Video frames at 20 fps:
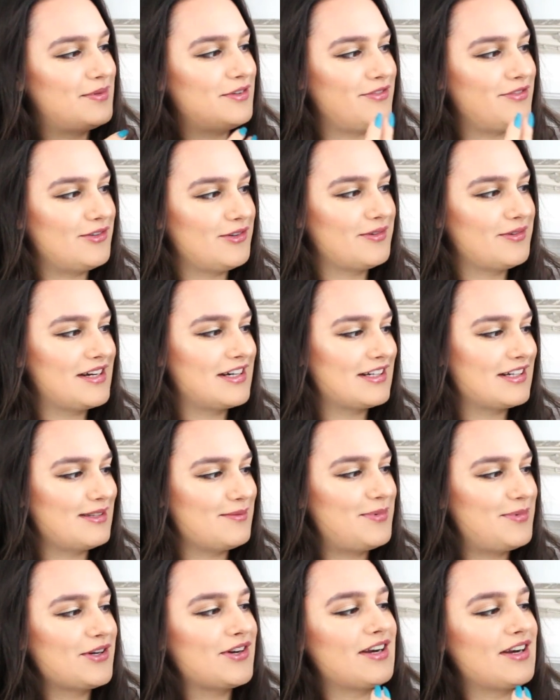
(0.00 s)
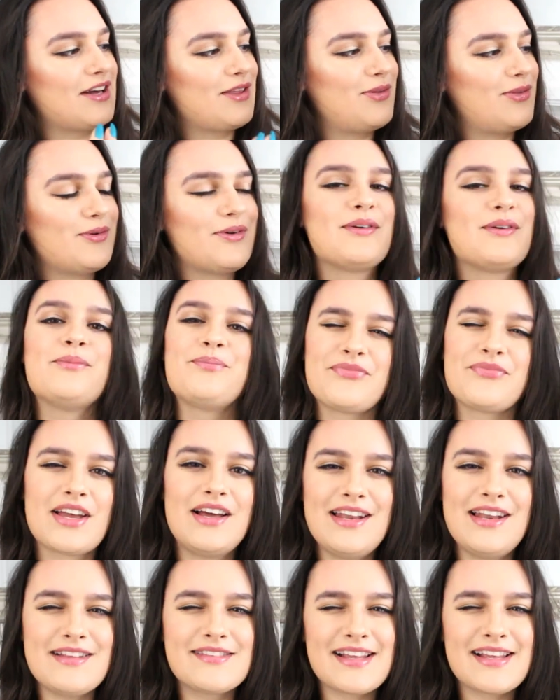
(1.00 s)
before reading the book and I thought,
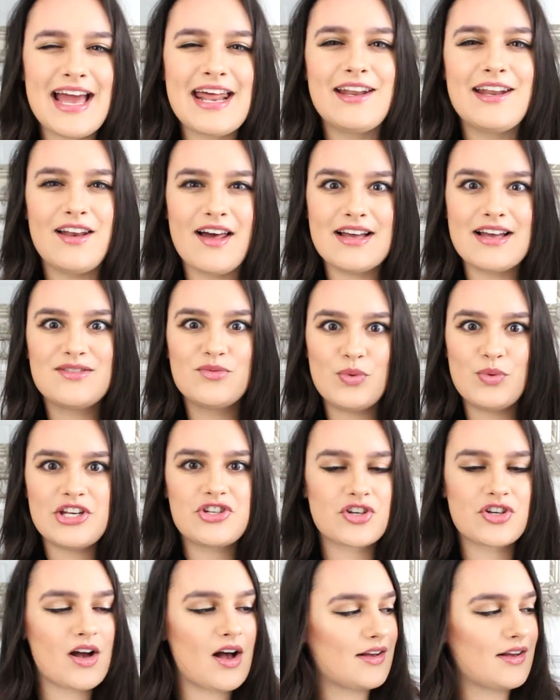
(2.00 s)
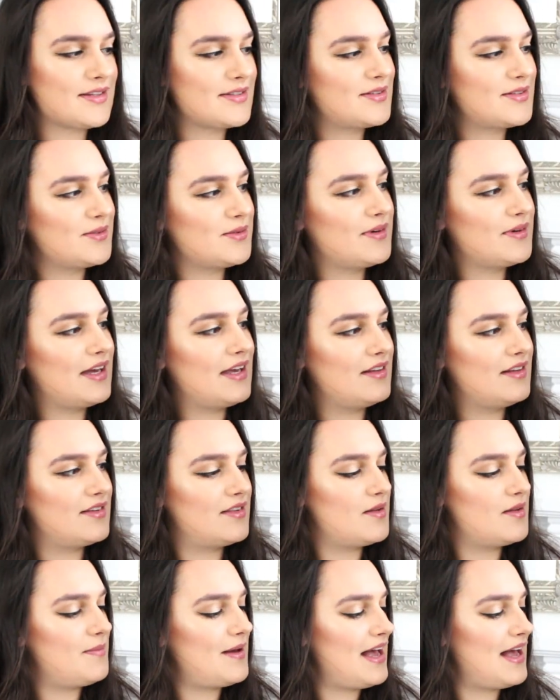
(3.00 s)
let's analyze which castle is
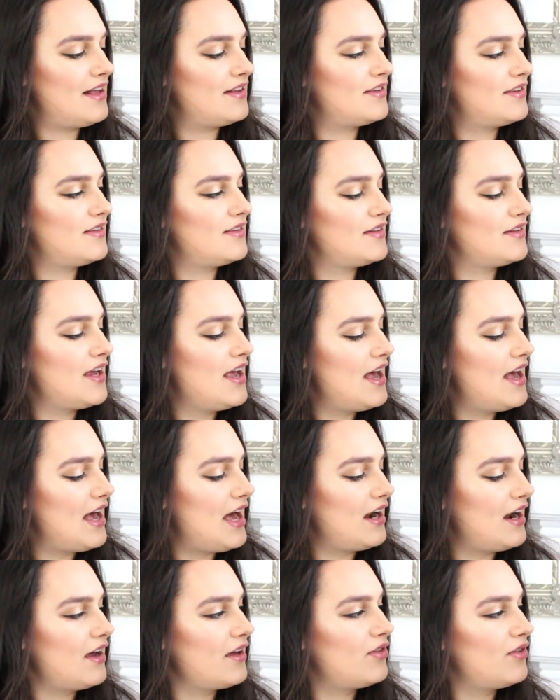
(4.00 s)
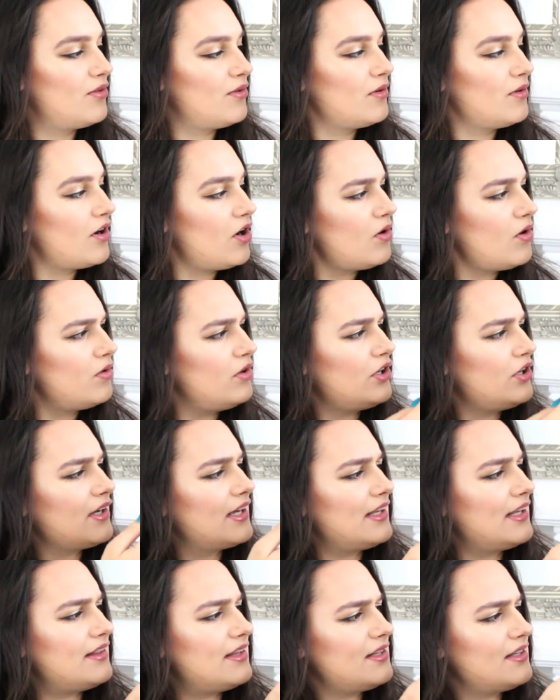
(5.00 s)
the best. And I thought, oh,
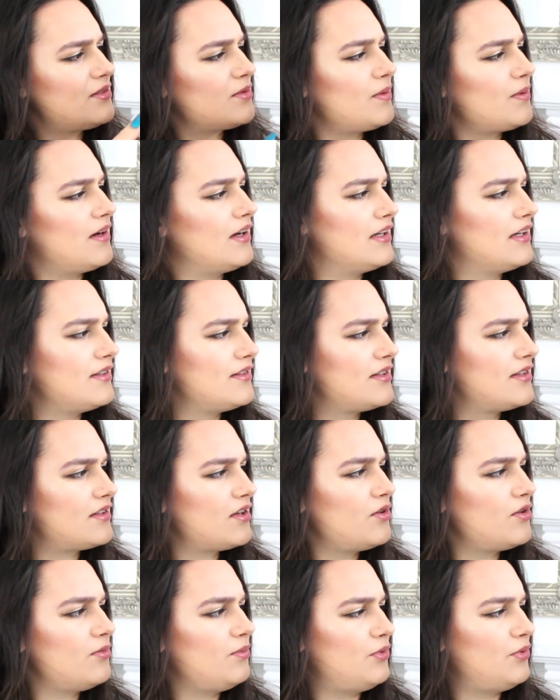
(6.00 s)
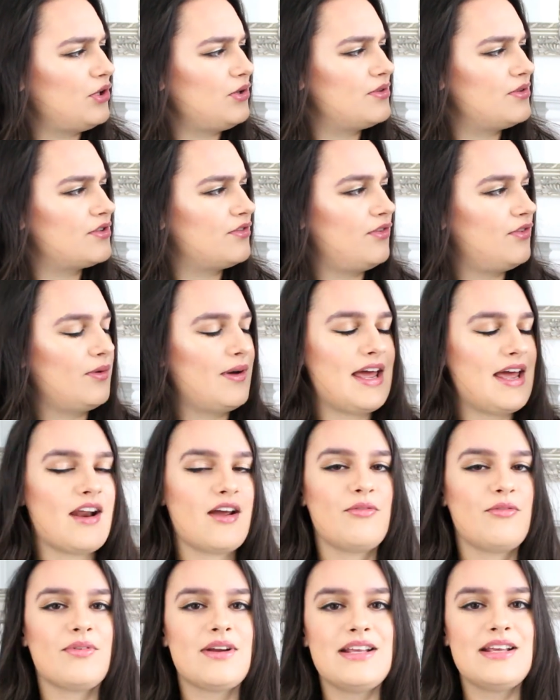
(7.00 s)
look at this one, so beautiful. And
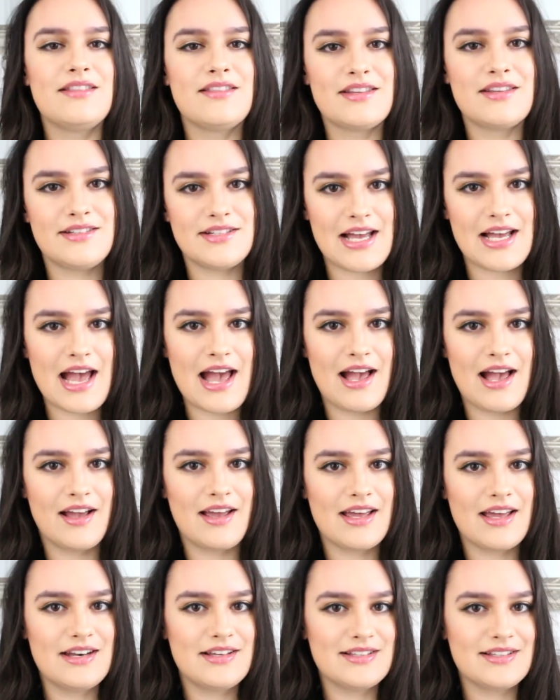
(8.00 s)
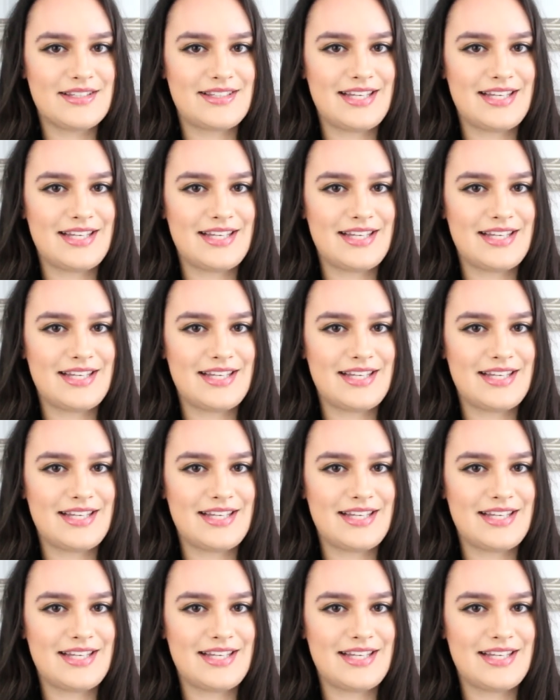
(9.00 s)
I read the tag and it